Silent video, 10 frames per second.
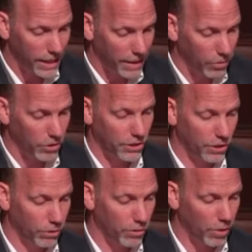the emergency
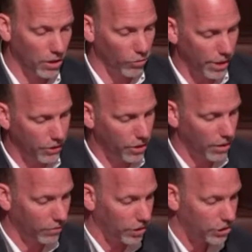responder radio
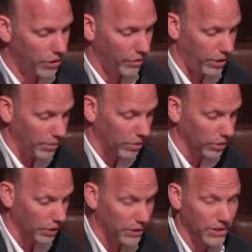coverage for in
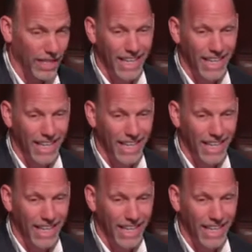buildings.